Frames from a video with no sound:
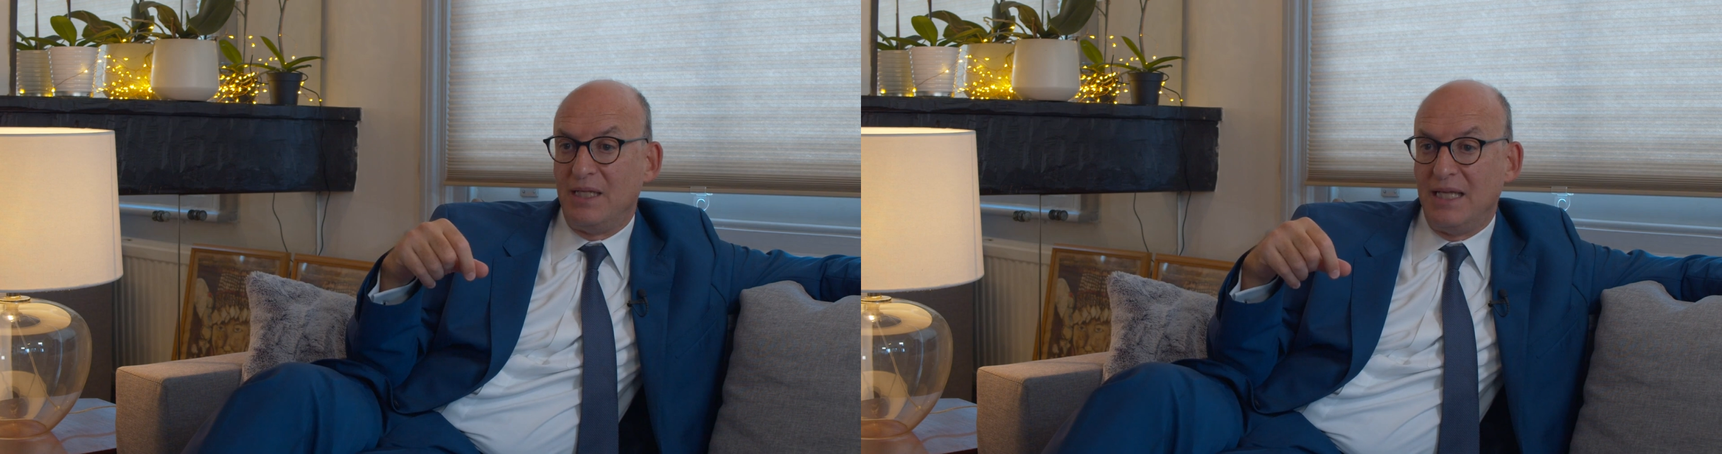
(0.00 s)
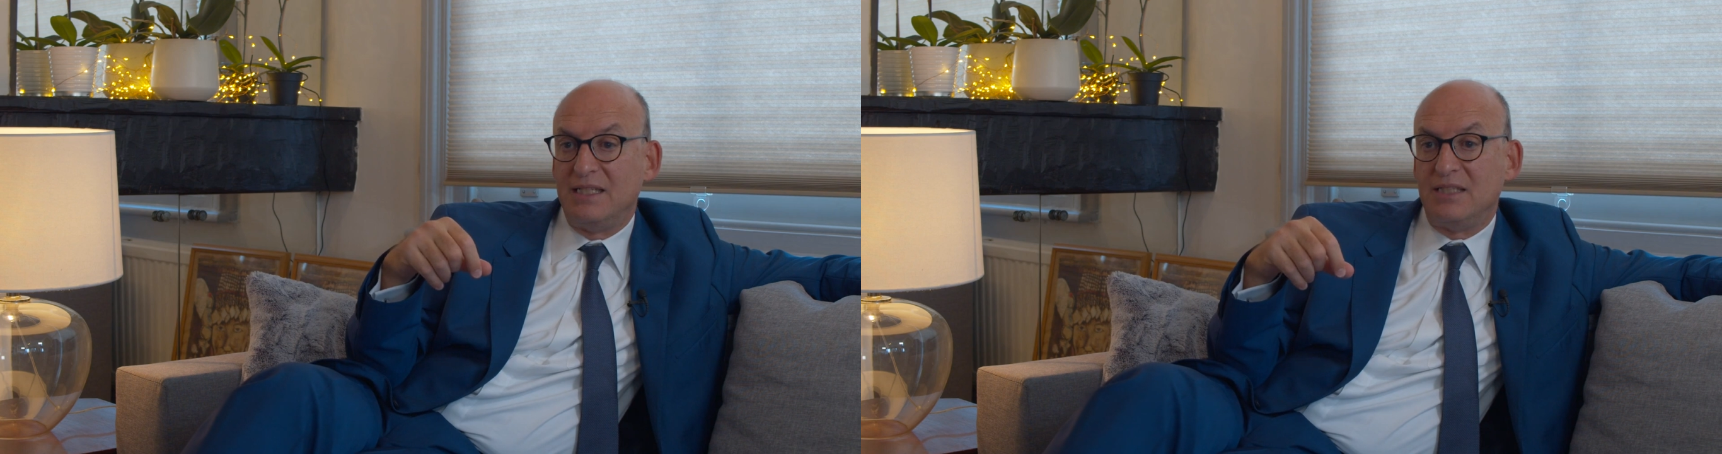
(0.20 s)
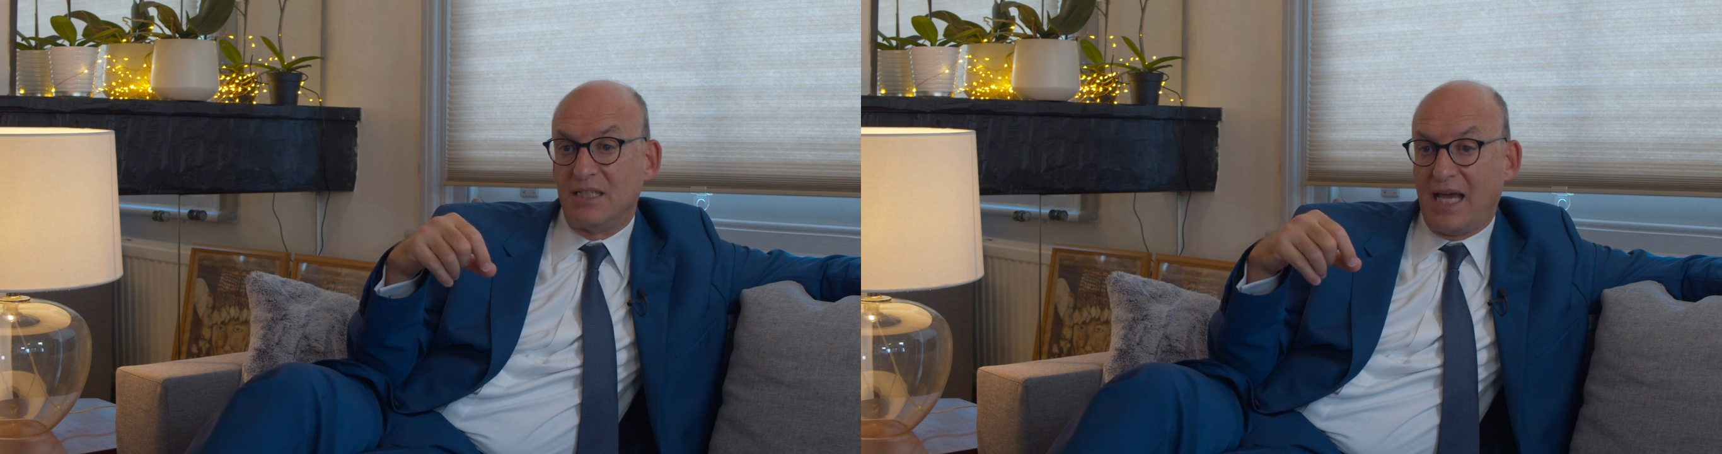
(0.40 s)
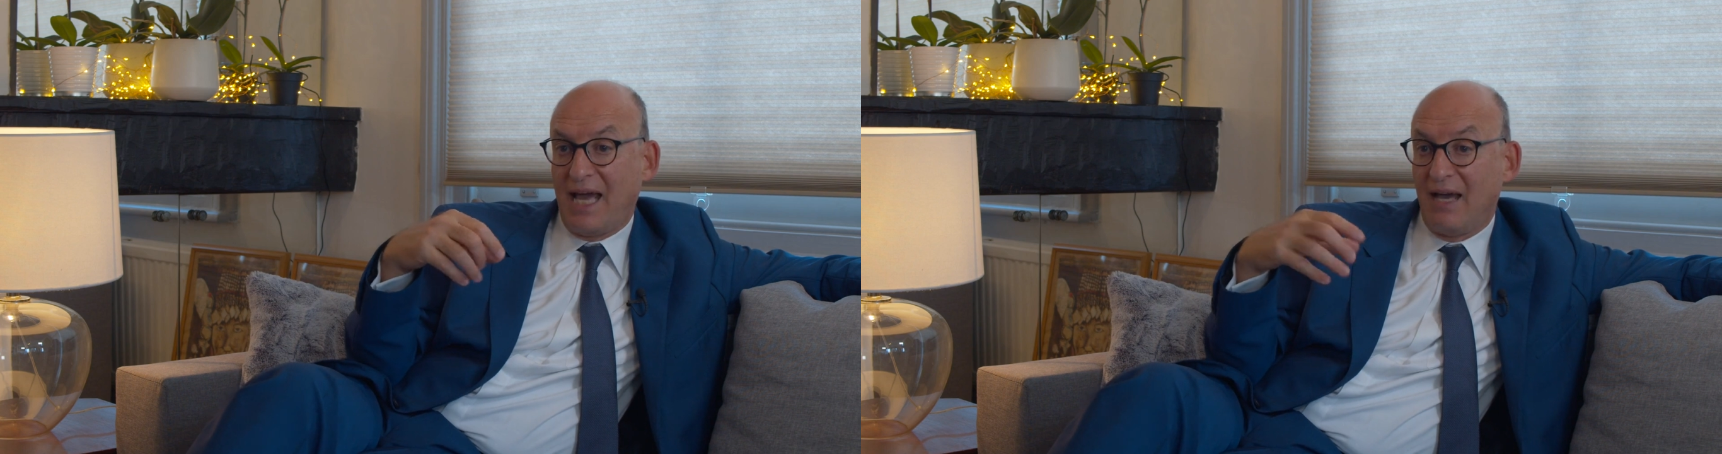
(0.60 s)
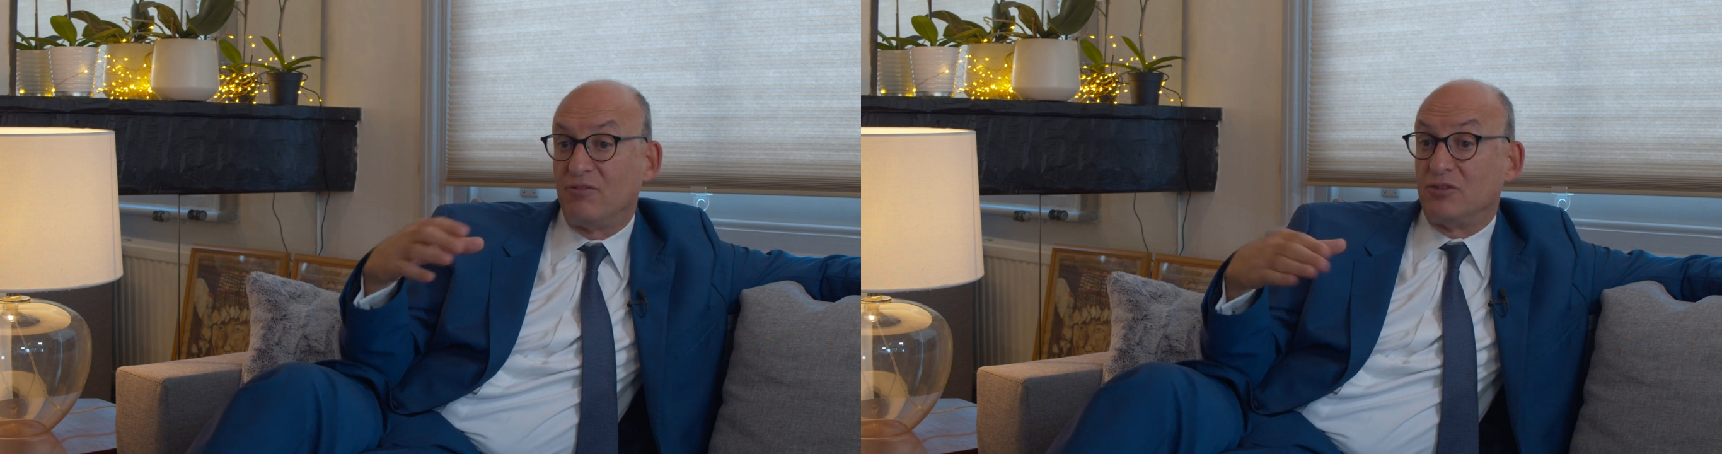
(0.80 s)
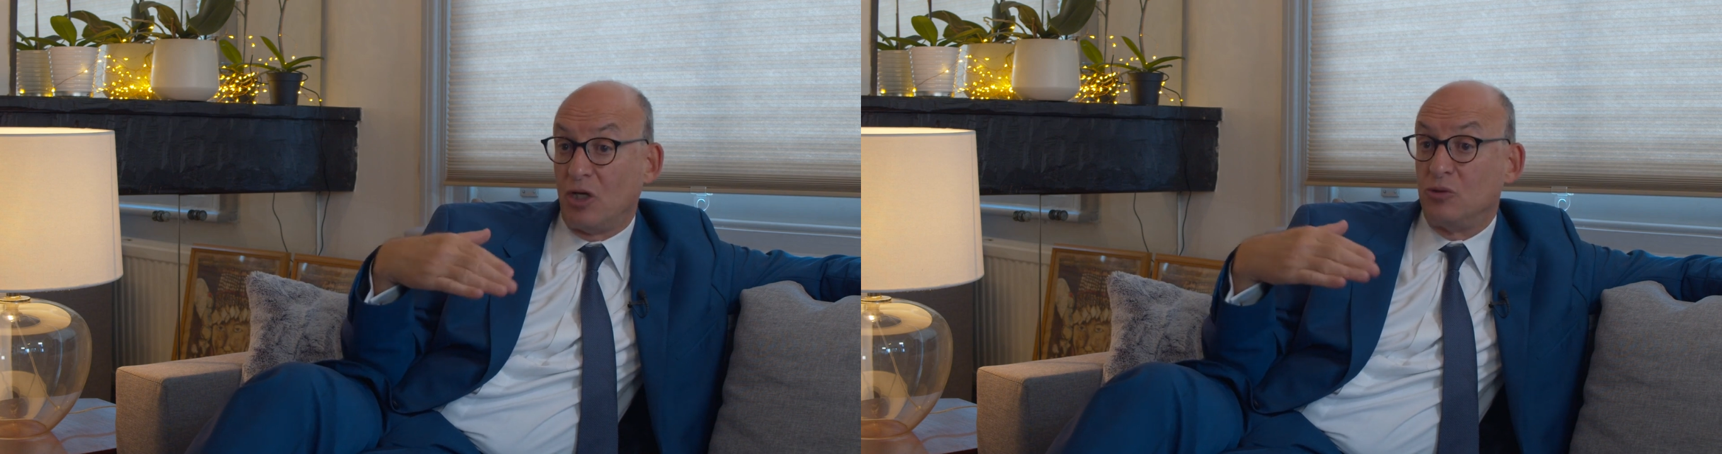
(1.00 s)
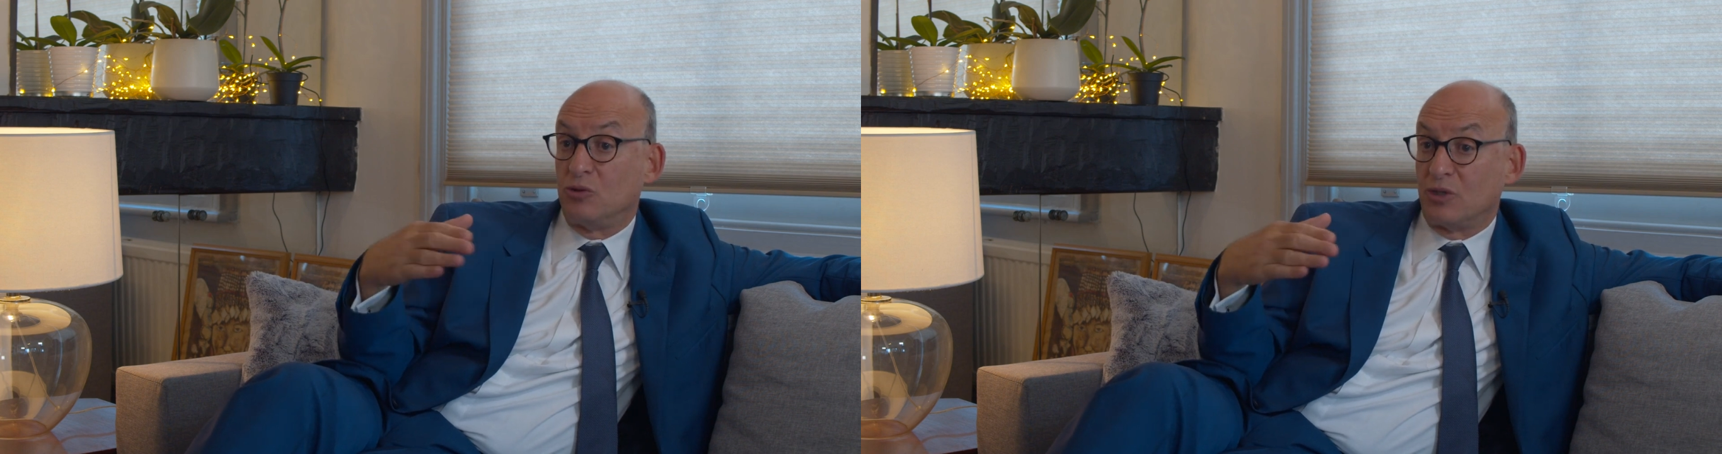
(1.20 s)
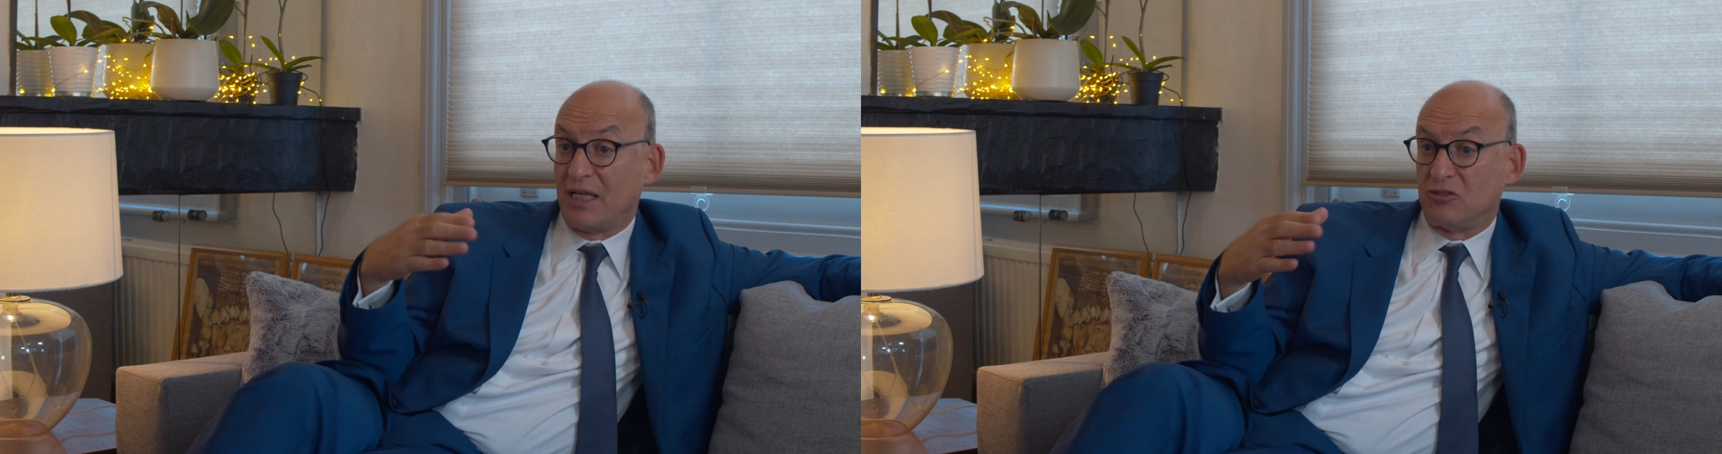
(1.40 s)
needing to have a
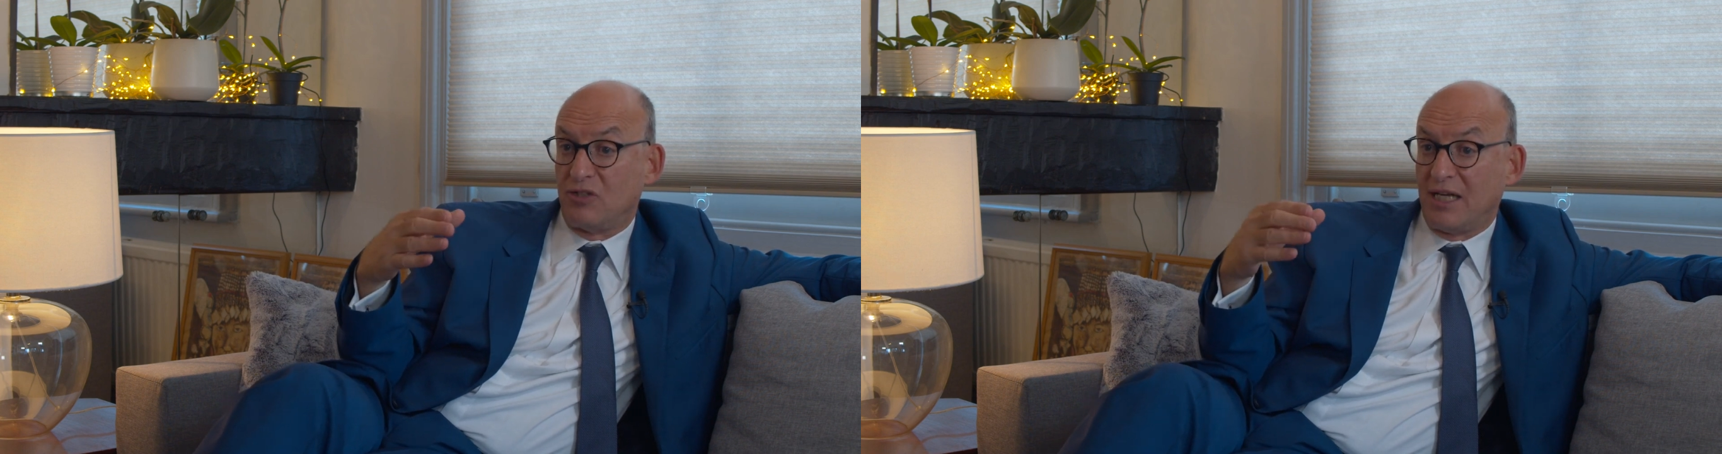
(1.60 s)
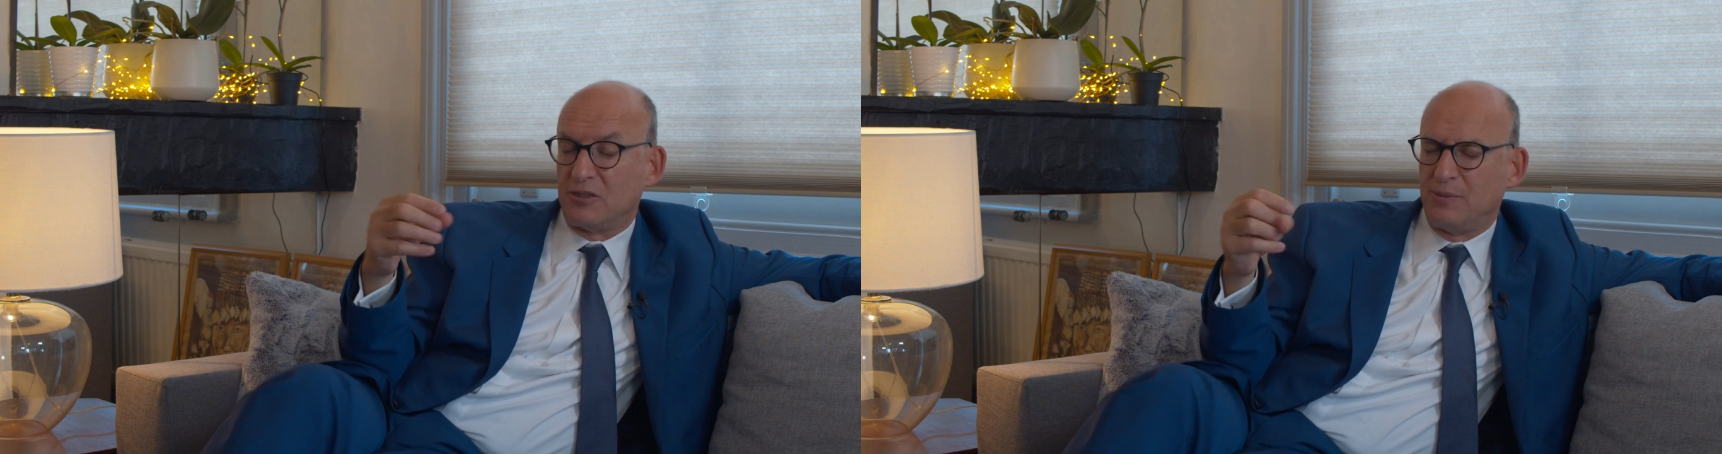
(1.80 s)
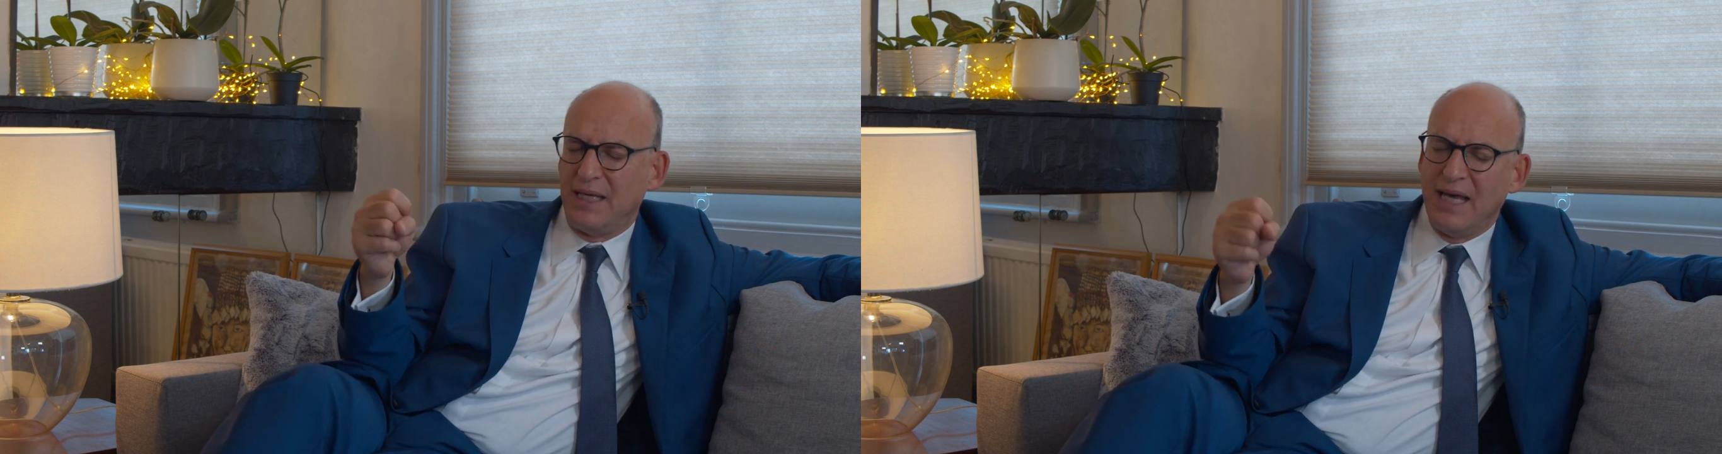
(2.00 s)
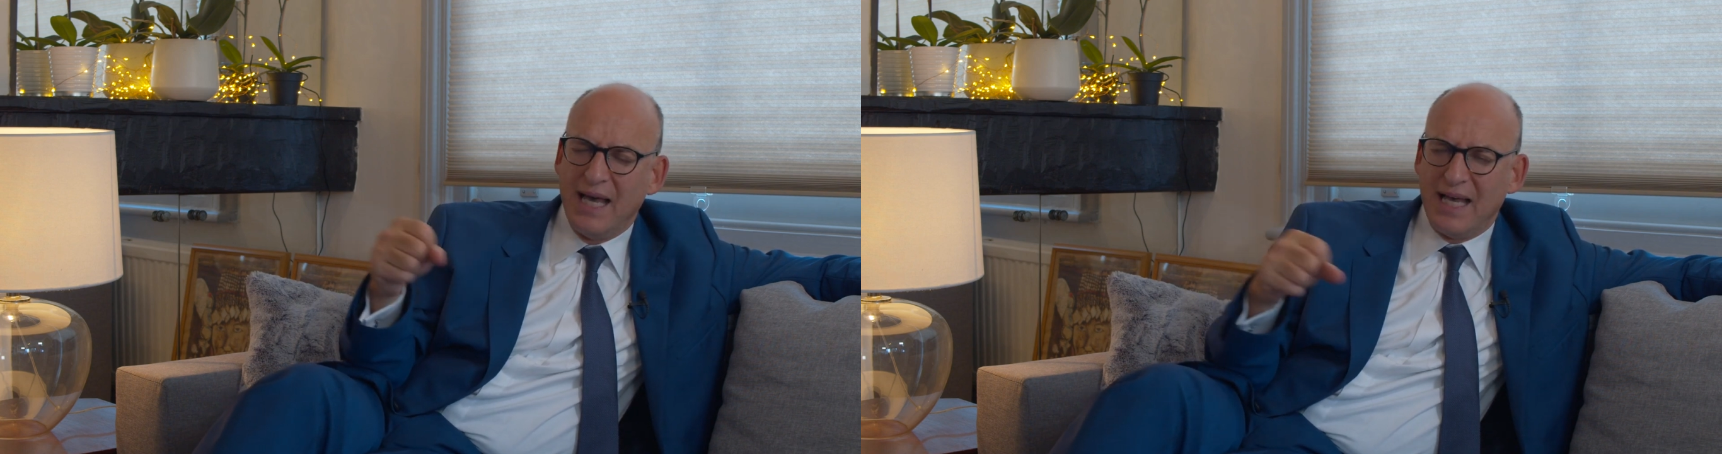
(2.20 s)
total gastrectomy